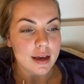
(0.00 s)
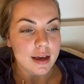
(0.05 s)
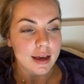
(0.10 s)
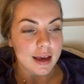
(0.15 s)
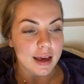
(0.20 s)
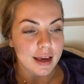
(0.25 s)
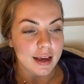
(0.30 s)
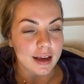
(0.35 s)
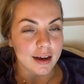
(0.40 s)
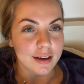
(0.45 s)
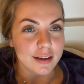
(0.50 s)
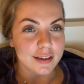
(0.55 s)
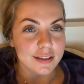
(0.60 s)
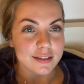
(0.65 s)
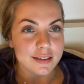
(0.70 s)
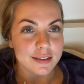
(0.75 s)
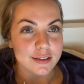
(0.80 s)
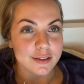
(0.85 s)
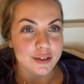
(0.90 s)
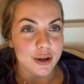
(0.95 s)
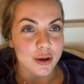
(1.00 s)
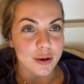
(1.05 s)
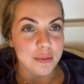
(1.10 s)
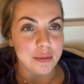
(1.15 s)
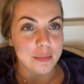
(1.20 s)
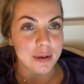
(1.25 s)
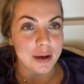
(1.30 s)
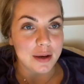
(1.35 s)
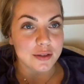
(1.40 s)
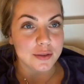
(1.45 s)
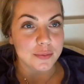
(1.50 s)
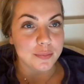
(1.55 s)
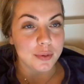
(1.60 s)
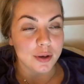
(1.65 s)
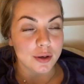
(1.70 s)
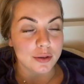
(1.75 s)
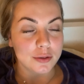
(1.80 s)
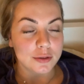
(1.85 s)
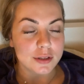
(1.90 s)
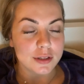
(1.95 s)
Hey guys, so I'm about to
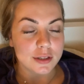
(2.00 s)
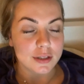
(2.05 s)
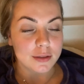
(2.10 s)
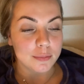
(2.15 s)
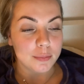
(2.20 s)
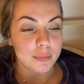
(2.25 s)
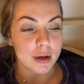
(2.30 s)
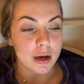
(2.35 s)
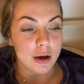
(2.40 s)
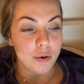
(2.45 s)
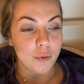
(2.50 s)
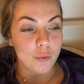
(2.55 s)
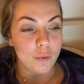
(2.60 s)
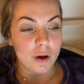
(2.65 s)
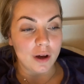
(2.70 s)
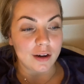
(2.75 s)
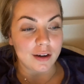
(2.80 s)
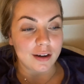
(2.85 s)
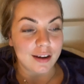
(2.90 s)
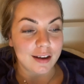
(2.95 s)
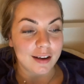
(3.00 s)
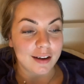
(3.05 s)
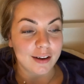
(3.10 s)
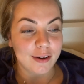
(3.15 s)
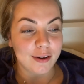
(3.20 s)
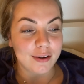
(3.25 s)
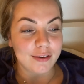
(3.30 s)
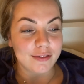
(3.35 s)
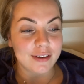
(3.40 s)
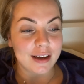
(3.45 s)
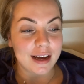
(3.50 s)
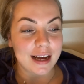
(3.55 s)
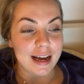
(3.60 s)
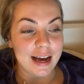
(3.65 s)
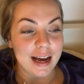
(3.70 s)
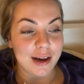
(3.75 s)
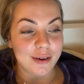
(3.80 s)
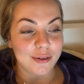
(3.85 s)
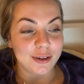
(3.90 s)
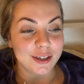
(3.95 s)
post part one of
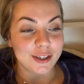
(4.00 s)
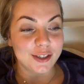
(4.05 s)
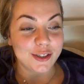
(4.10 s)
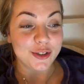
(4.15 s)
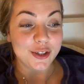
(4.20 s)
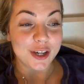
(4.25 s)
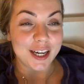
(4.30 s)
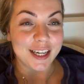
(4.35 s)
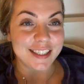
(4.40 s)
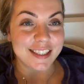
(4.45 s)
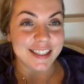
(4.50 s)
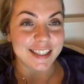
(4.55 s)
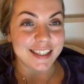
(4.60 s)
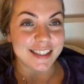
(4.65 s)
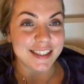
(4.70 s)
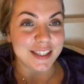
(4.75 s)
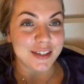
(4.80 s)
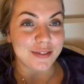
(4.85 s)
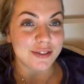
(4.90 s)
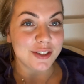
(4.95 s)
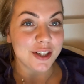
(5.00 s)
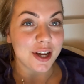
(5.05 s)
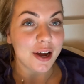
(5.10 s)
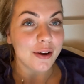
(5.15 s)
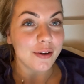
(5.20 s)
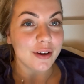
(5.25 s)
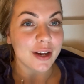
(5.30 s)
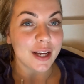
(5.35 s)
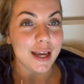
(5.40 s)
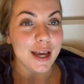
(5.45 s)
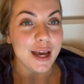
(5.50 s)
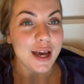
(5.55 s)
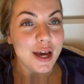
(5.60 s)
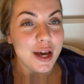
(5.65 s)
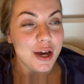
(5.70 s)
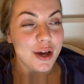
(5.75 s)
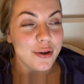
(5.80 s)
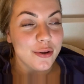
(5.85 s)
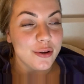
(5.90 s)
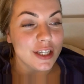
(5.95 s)
our trying to conceive diary,
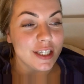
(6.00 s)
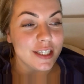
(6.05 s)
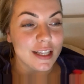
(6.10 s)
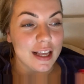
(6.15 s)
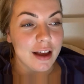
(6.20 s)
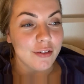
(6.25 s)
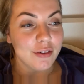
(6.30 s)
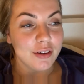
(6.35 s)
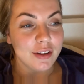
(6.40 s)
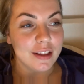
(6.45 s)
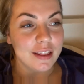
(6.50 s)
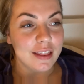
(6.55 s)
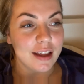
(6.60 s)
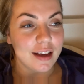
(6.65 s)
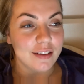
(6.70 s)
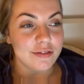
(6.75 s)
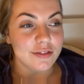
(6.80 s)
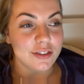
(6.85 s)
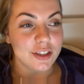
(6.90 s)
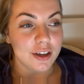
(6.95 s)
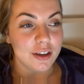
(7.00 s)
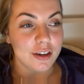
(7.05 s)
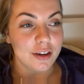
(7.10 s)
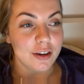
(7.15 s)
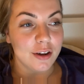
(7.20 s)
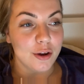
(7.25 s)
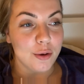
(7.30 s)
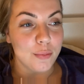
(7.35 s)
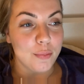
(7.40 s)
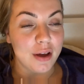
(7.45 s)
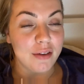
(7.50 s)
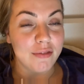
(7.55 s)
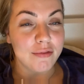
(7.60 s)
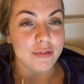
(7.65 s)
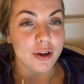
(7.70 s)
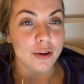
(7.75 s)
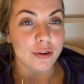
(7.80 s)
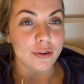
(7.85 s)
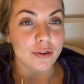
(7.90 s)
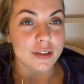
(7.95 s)
which is everything that I've done on my
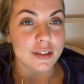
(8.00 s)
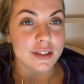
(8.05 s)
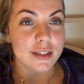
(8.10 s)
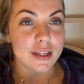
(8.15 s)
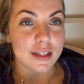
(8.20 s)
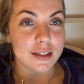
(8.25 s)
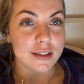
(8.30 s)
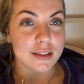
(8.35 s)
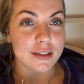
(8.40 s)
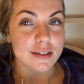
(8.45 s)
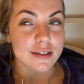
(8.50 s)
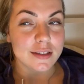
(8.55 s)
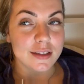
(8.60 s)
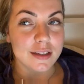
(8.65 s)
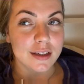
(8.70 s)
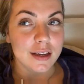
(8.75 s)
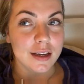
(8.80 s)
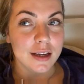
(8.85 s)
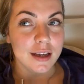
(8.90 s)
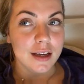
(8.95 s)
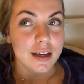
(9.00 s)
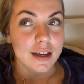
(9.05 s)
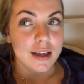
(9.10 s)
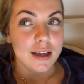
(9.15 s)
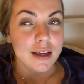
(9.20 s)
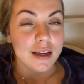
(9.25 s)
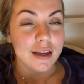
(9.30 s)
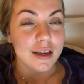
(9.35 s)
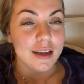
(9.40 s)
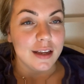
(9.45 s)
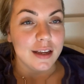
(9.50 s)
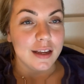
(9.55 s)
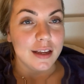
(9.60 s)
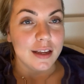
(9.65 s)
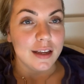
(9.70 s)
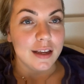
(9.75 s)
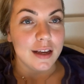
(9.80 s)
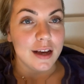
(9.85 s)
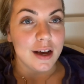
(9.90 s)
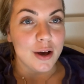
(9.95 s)
phone since
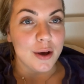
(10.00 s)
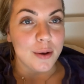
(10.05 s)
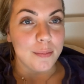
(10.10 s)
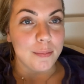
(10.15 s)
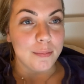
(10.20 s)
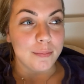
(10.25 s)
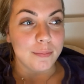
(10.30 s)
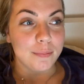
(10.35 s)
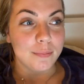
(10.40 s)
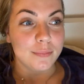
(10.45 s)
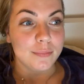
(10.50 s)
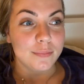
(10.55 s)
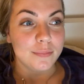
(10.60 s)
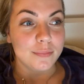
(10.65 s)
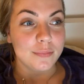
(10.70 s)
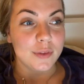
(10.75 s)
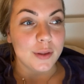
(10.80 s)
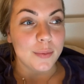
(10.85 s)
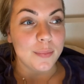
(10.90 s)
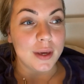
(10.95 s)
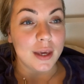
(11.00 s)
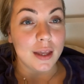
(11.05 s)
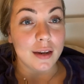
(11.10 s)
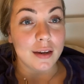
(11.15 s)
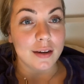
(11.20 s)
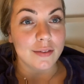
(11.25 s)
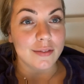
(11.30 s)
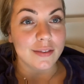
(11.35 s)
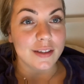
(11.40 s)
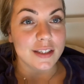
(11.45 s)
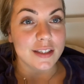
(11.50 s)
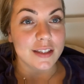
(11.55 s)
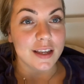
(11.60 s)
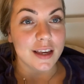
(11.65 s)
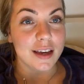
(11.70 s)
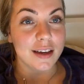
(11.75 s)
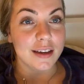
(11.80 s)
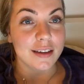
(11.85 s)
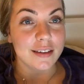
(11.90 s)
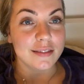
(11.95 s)
um, the beginning of this
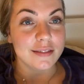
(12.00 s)
year.